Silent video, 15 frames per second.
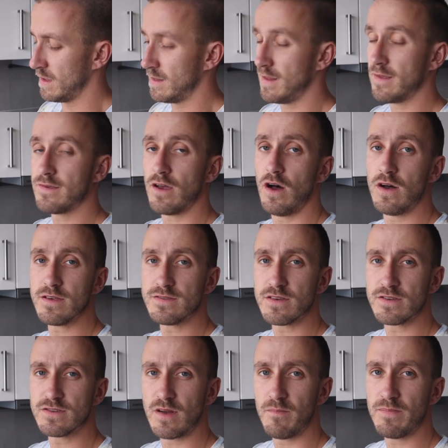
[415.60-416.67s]
that's also
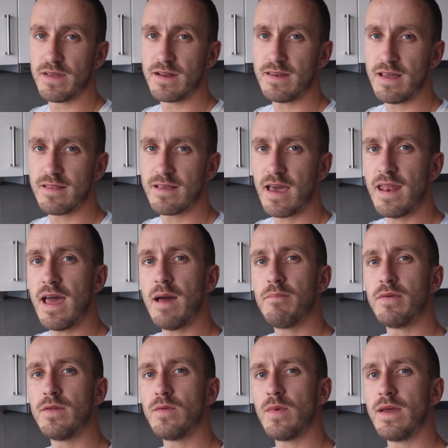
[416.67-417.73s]
something that can
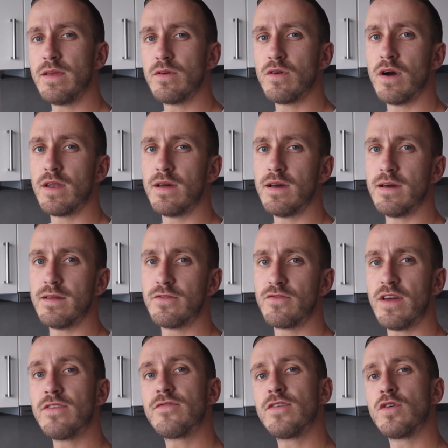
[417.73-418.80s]
happen when you're gonna
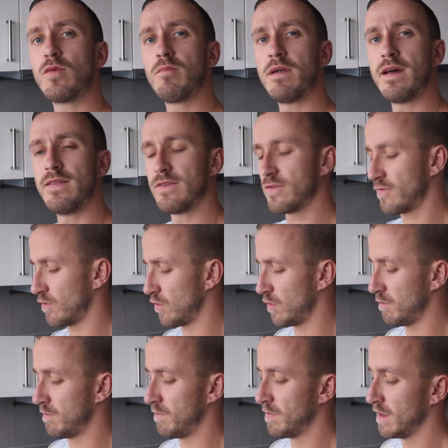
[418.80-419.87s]
transfer your plants
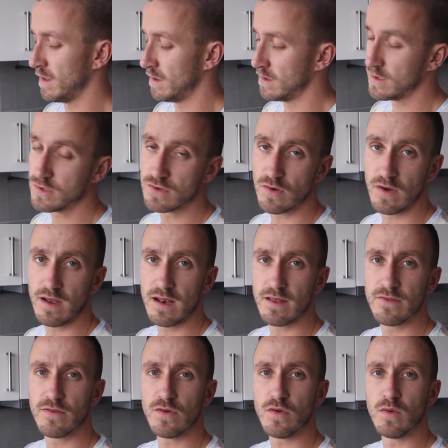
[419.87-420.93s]
from soil
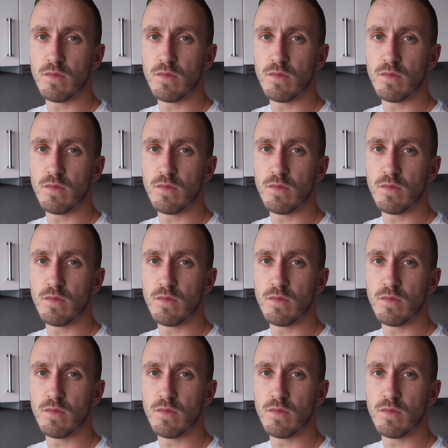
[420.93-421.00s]
to